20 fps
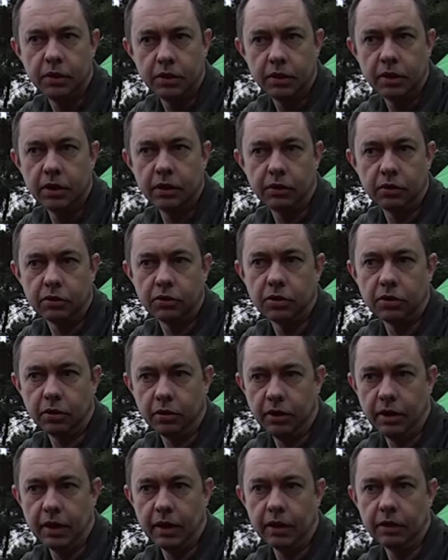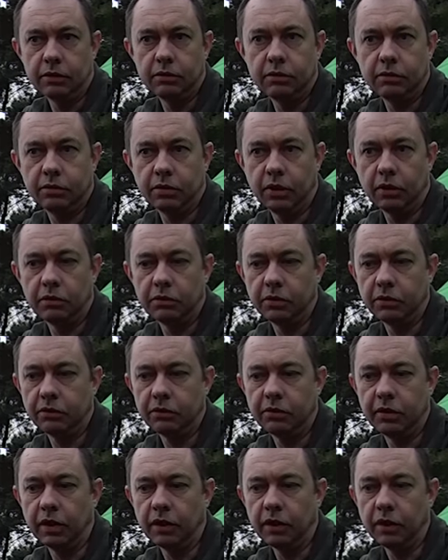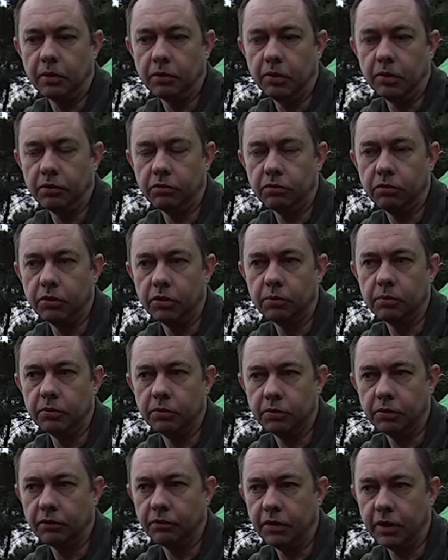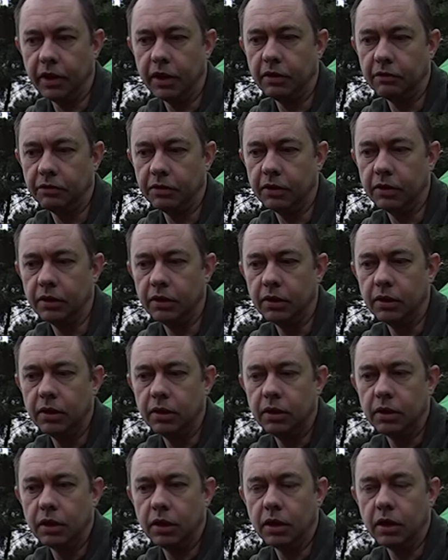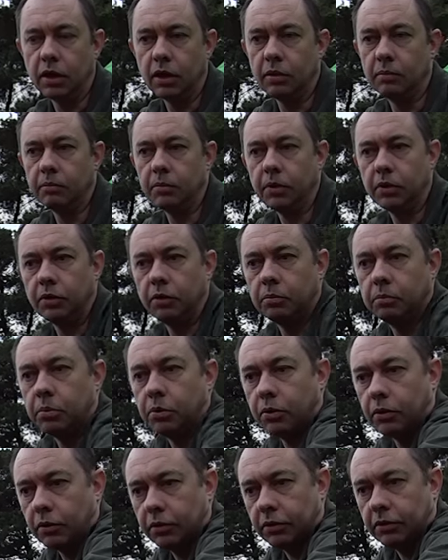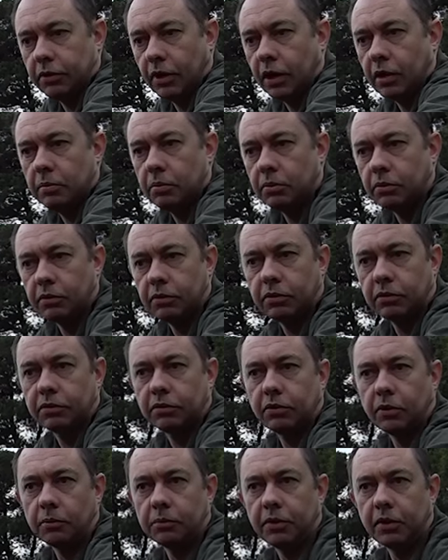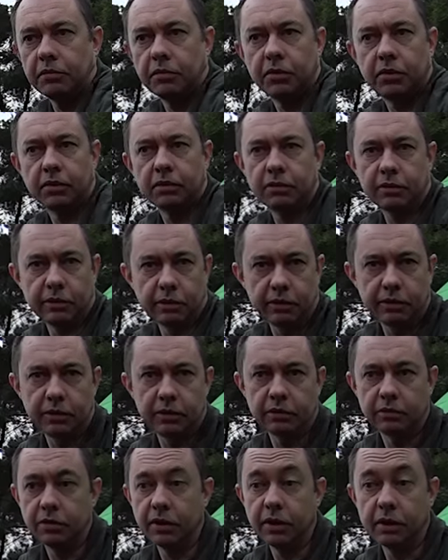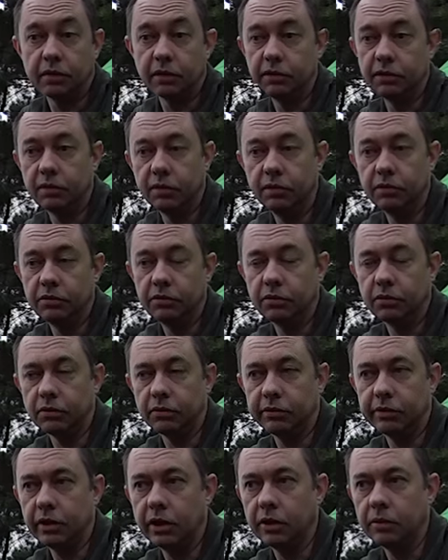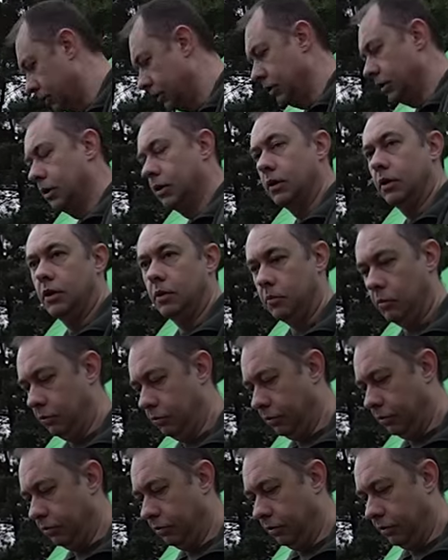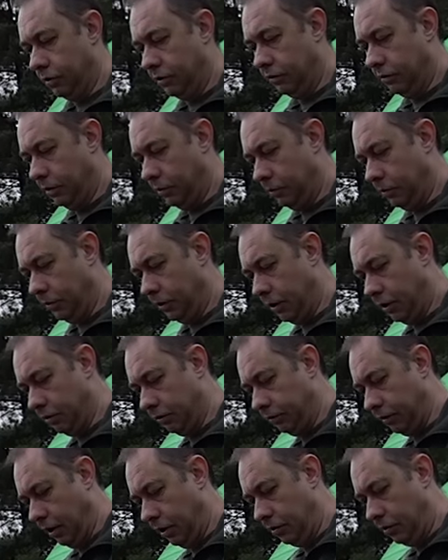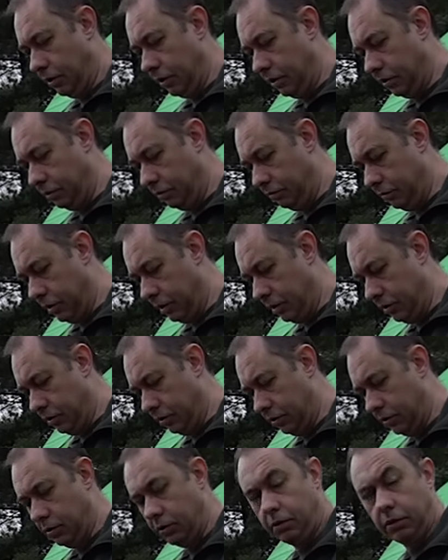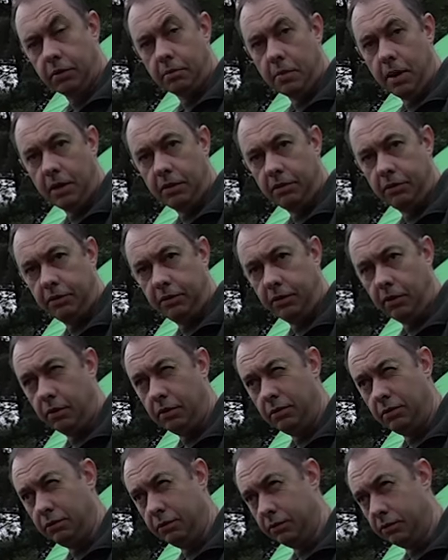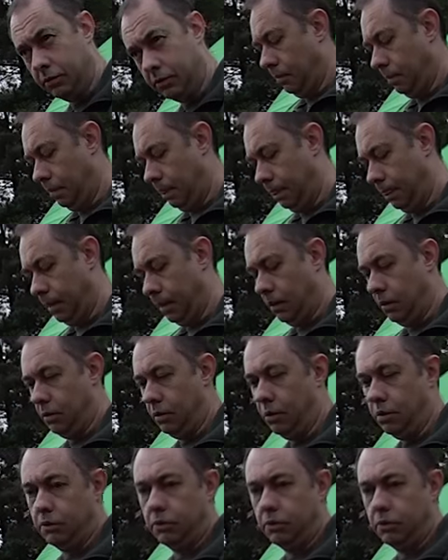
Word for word: in your cook kit so it doesn't take up much room it's not very heavy um, and you put it on the table and it just stops everything sliding around even on a slope I'm also trying something else out I only really cook on a meth stove I